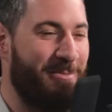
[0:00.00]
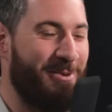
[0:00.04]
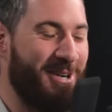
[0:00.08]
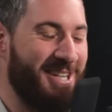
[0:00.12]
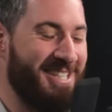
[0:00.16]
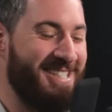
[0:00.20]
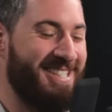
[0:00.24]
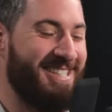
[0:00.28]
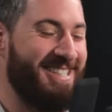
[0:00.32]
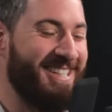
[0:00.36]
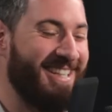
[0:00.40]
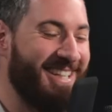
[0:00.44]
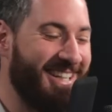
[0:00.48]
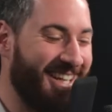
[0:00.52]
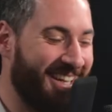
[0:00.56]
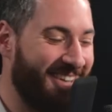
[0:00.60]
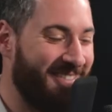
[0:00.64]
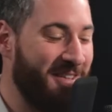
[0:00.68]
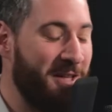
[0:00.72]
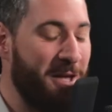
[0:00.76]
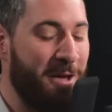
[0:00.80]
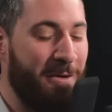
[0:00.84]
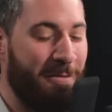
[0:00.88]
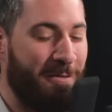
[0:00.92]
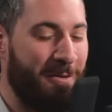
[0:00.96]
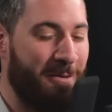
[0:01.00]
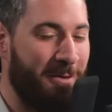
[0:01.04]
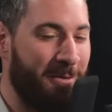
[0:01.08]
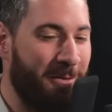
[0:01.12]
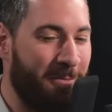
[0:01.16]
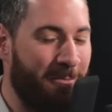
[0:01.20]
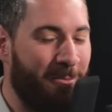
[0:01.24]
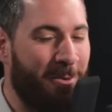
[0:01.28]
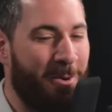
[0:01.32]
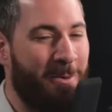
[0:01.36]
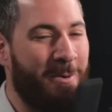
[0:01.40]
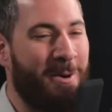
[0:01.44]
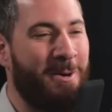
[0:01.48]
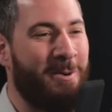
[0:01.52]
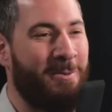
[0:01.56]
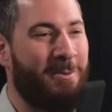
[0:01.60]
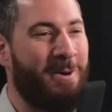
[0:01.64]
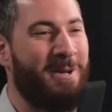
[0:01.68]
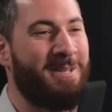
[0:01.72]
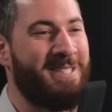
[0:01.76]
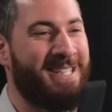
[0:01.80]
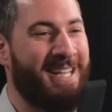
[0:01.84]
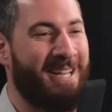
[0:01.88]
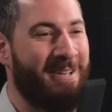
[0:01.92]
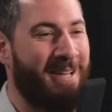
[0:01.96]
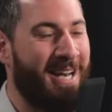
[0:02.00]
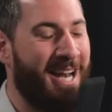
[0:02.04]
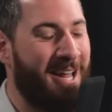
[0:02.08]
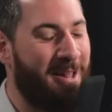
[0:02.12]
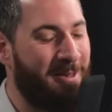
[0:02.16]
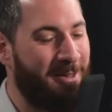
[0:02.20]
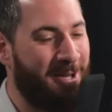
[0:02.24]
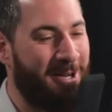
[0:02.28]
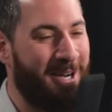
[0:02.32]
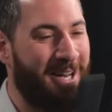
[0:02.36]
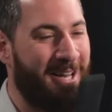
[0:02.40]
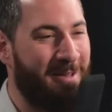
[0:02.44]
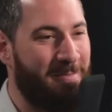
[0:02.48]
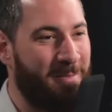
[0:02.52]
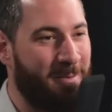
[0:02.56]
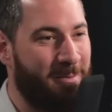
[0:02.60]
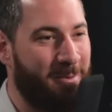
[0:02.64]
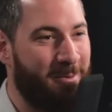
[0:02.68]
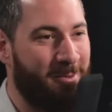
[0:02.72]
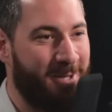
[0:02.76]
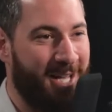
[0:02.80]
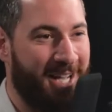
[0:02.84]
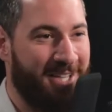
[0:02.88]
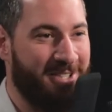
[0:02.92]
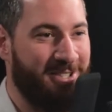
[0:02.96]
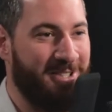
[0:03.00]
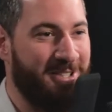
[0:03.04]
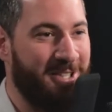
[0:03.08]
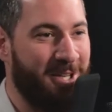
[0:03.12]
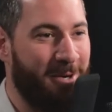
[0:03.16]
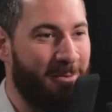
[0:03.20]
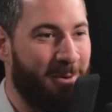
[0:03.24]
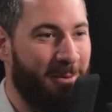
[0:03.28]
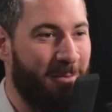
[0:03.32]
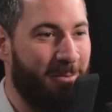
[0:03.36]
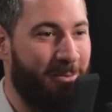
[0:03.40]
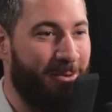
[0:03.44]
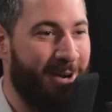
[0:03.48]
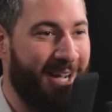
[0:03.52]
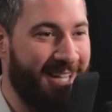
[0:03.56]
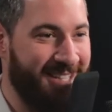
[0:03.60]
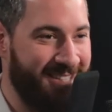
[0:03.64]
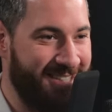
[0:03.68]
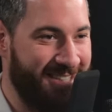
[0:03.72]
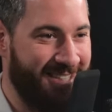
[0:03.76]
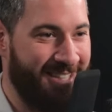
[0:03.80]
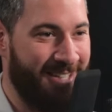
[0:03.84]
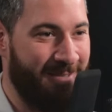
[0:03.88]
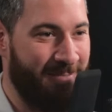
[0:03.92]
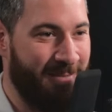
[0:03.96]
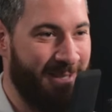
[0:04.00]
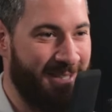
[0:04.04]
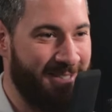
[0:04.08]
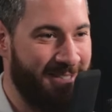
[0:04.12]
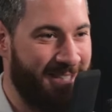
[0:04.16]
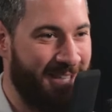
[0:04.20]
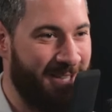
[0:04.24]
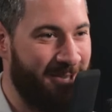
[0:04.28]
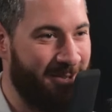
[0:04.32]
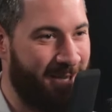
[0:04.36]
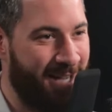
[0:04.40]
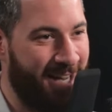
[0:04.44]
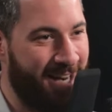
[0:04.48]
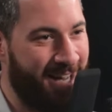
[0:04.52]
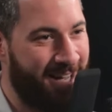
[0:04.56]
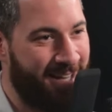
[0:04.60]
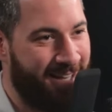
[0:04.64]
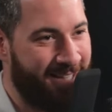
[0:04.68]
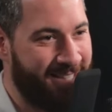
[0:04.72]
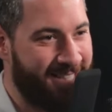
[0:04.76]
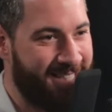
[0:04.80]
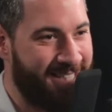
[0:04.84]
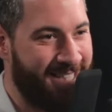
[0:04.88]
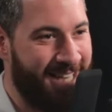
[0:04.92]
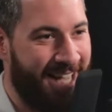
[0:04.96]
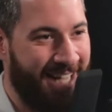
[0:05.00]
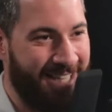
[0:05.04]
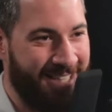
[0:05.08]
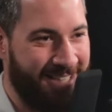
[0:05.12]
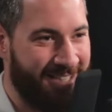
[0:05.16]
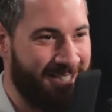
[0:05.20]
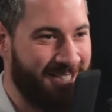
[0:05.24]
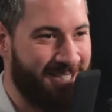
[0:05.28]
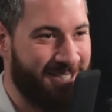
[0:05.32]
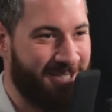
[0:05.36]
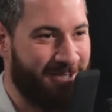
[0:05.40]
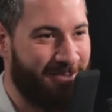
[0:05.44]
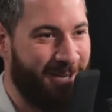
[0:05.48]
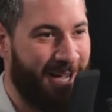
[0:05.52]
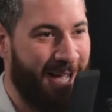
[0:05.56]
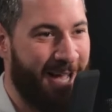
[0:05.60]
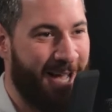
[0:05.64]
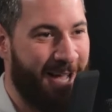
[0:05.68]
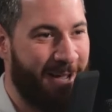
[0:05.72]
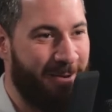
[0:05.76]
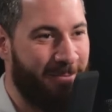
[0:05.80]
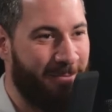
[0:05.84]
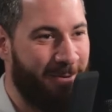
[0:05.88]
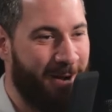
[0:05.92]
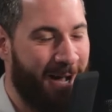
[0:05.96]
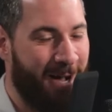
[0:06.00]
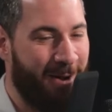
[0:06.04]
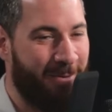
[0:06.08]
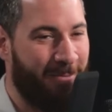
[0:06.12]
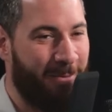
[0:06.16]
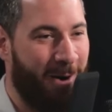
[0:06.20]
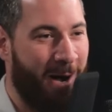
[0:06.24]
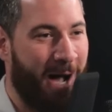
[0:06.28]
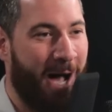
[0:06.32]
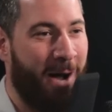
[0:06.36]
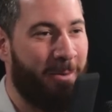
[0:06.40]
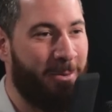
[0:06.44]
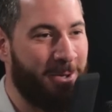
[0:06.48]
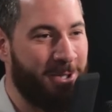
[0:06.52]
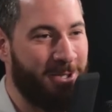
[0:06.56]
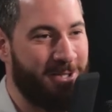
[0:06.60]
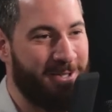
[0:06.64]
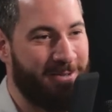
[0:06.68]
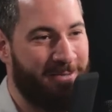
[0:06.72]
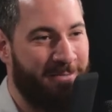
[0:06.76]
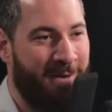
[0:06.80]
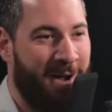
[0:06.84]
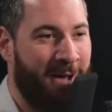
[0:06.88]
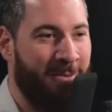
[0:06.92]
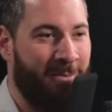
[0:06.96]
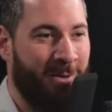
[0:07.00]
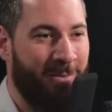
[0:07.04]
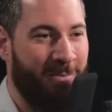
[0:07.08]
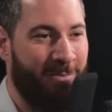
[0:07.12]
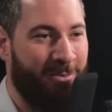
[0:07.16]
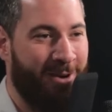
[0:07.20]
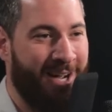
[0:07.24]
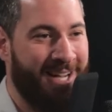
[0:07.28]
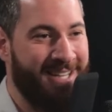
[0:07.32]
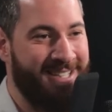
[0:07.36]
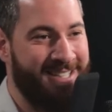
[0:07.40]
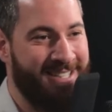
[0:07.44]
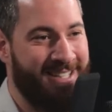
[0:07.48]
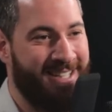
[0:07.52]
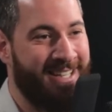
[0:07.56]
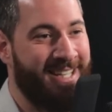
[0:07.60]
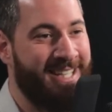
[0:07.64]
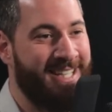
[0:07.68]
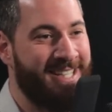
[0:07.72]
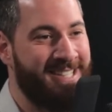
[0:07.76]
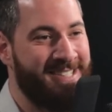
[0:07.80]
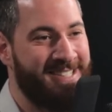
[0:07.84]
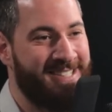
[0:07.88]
A bridezilla. You know? Wait, wait a second. Not a lot of people would actually know what bridezilla means. Can you kind of slightly describe, how, how would you define what bridezilla